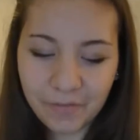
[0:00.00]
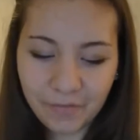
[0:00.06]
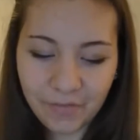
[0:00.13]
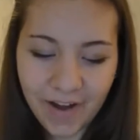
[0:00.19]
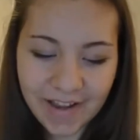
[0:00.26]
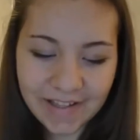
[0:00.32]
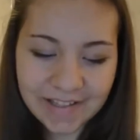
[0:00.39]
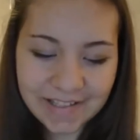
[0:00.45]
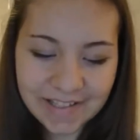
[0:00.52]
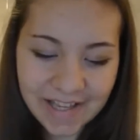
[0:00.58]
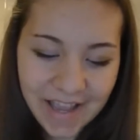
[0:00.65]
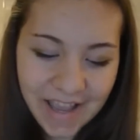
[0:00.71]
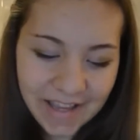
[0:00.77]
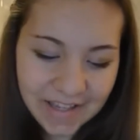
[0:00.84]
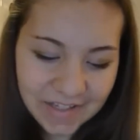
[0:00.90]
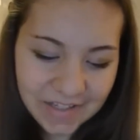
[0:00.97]
friends,
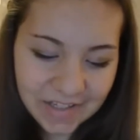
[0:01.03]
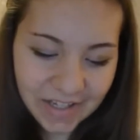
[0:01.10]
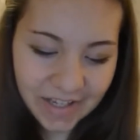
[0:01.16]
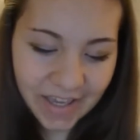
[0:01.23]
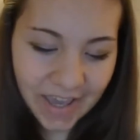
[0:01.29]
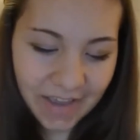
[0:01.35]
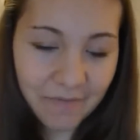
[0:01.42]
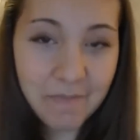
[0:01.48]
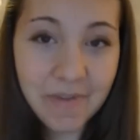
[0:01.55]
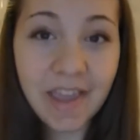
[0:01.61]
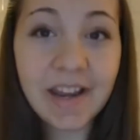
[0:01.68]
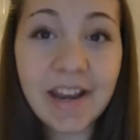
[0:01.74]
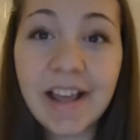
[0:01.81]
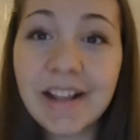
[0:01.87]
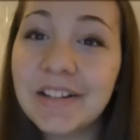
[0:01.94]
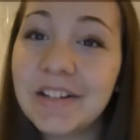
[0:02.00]
she gave me
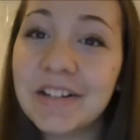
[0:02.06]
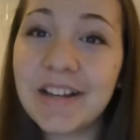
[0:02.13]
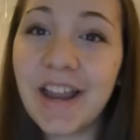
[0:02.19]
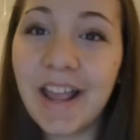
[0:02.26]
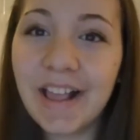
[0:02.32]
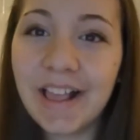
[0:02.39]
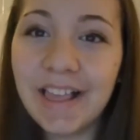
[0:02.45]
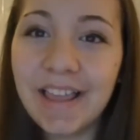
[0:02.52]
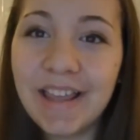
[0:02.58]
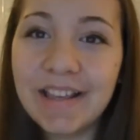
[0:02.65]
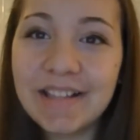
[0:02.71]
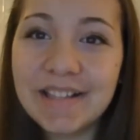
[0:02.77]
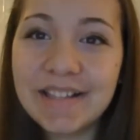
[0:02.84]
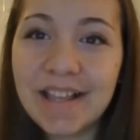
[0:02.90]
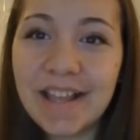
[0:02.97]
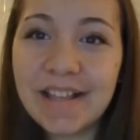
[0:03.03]
another
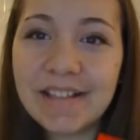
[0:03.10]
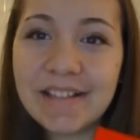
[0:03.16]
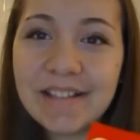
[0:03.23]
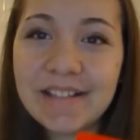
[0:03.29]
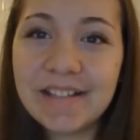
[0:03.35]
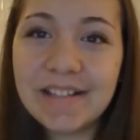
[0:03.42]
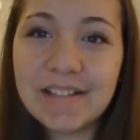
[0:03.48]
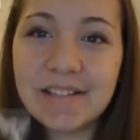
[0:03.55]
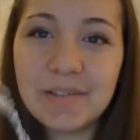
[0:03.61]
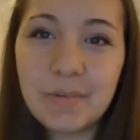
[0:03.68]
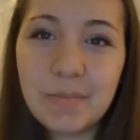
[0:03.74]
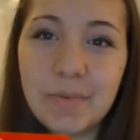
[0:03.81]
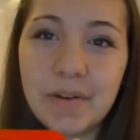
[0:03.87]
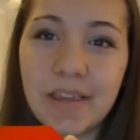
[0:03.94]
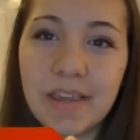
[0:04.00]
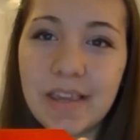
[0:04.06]
necklace and this is
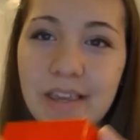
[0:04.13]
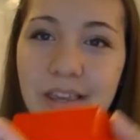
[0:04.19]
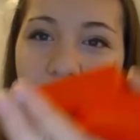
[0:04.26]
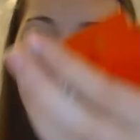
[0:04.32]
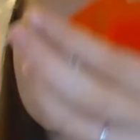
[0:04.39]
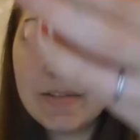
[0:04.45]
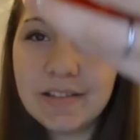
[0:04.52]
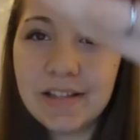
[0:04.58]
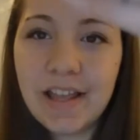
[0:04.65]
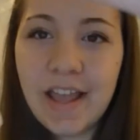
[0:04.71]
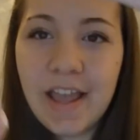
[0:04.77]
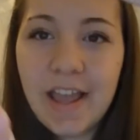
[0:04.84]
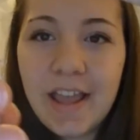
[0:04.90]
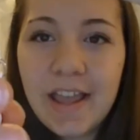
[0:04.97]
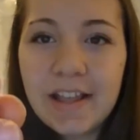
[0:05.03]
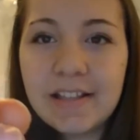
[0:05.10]
super cute.
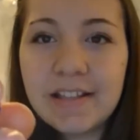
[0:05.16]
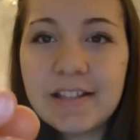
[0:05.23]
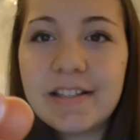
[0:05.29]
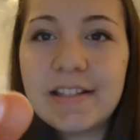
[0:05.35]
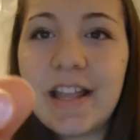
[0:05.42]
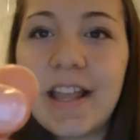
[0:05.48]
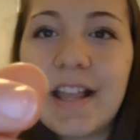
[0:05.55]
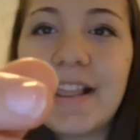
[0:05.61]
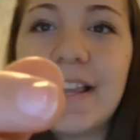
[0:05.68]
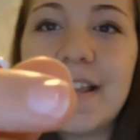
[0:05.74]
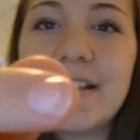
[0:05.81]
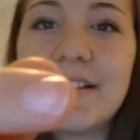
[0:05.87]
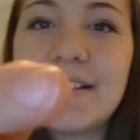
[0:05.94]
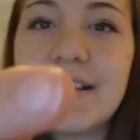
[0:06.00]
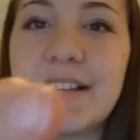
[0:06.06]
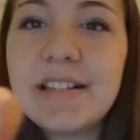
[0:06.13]
This
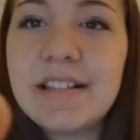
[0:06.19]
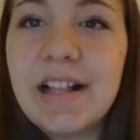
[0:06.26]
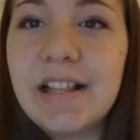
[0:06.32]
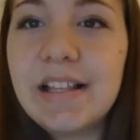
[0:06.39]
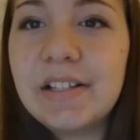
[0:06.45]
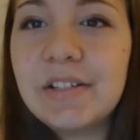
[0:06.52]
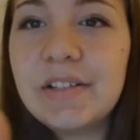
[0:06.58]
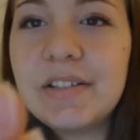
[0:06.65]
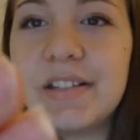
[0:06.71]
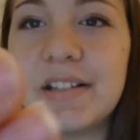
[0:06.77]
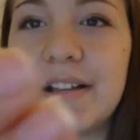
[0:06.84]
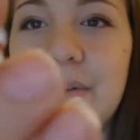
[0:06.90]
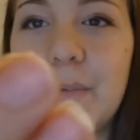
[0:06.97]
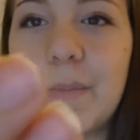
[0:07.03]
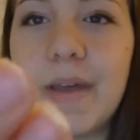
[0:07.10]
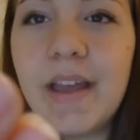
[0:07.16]
necklace is a little
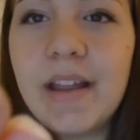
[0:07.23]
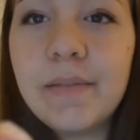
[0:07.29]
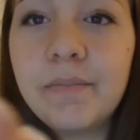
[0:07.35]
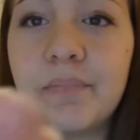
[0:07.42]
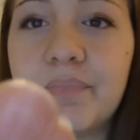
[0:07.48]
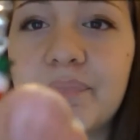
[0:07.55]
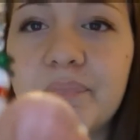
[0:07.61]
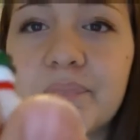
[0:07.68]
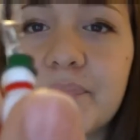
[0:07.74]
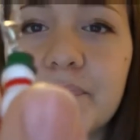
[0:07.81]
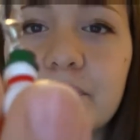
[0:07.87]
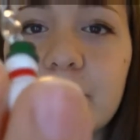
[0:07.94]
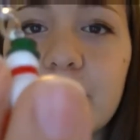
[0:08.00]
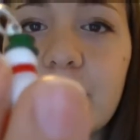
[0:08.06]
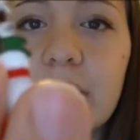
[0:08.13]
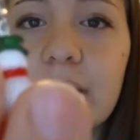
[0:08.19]
snowman.
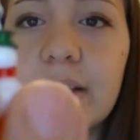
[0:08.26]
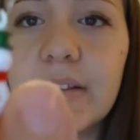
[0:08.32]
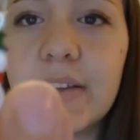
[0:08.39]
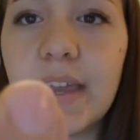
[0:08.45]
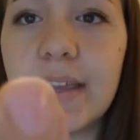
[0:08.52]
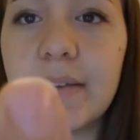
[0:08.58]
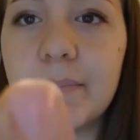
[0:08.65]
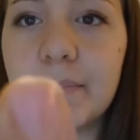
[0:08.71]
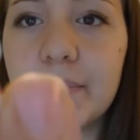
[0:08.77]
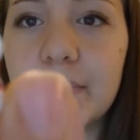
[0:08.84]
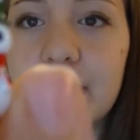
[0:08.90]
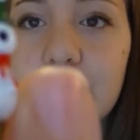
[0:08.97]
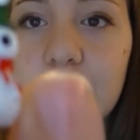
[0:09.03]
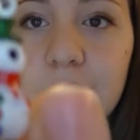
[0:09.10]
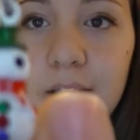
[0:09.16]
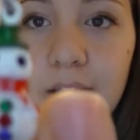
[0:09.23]
Okay,
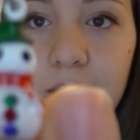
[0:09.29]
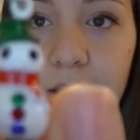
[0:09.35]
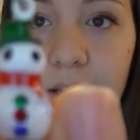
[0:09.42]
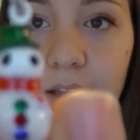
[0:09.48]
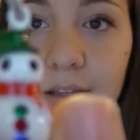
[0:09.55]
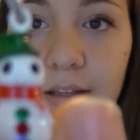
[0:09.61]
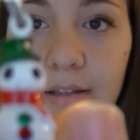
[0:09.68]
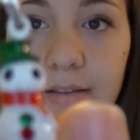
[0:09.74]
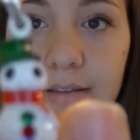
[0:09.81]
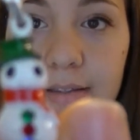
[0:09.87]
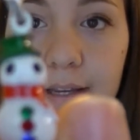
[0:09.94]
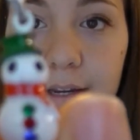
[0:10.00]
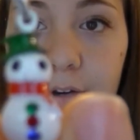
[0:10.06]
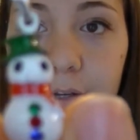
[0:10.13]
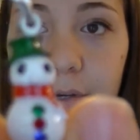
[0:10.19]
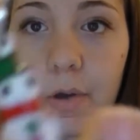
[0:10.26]

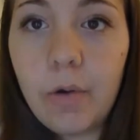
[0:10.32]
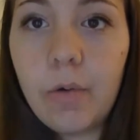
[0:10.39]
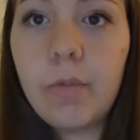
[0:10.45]
there you go,